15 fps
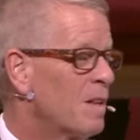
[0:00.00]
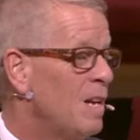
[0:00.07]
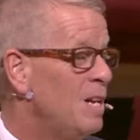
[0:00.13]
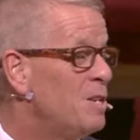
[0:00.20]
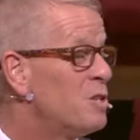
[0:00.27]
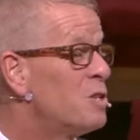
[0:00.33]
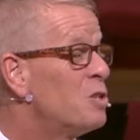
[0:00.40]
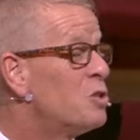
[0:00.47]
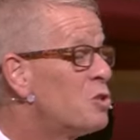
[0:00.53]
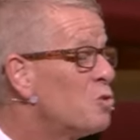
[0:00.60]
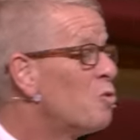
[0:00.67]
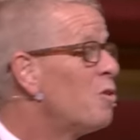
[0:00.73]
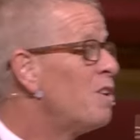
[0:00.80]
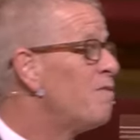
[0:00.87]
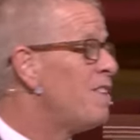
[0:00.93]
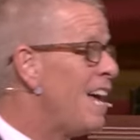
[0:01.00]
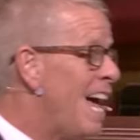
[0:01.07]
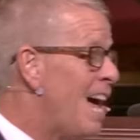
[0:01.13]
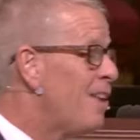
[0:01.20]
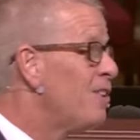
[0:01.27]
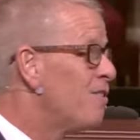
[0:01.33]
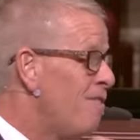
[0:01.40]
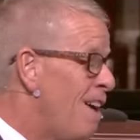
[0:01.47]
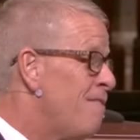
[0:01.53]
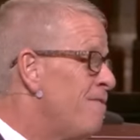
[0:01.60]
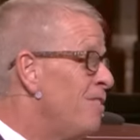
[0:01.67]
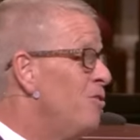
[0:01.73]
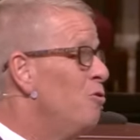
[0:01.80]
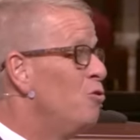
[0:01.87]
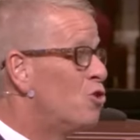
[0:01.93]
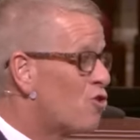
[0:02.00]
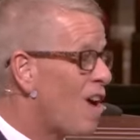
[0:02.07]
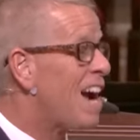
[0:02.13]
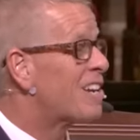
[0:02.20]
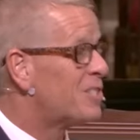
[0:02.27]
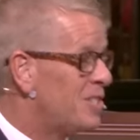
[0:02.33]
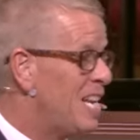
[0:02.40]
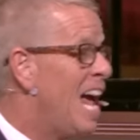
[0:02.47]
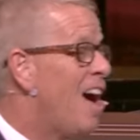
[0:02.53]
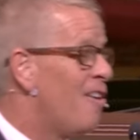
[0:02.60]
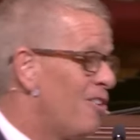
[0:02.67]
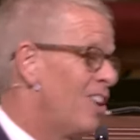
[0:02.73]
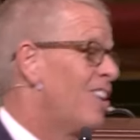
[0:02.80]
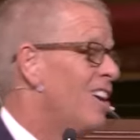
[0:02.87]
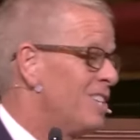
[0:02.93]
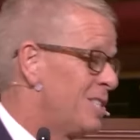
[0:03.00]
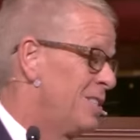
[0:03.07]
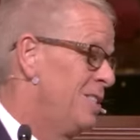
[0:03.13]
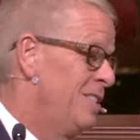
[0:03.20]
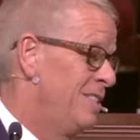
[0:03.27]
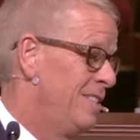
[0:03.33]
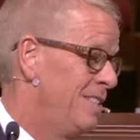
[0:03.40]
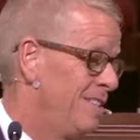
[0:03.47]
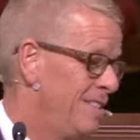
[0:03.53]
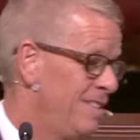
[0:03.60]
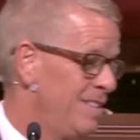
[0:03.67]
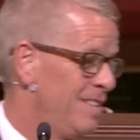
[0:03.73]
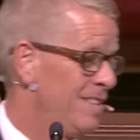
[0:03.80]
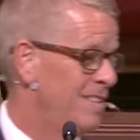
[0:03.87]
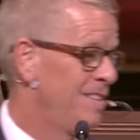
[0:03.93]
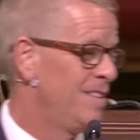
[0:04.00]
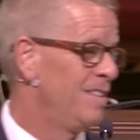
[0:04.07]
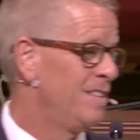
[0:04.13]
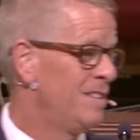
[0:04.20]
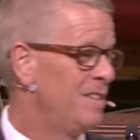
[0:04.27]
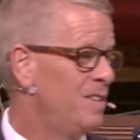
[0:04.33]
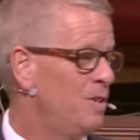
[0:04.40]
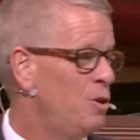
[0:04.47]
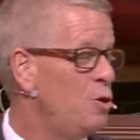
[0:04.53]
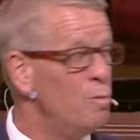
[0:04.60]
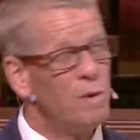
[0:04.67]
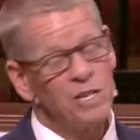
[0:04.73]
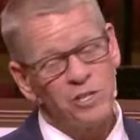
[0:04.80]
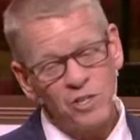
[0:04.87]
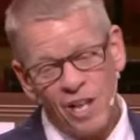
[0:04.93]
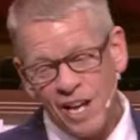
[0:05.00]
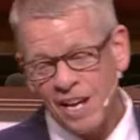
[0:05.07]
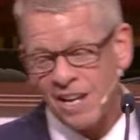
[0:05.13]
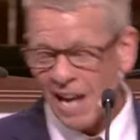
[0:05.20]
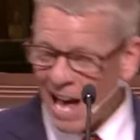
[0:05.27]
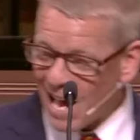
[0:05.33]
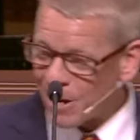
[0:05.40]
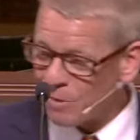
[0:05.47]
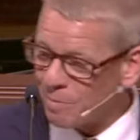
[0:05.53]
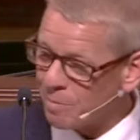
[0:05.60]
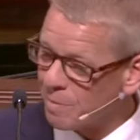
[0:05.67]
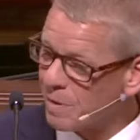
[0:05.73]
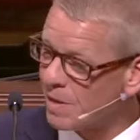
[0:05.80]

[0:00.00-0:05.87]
It is the story of the hound of heaven who tracks down Augustine, who, much like Adam,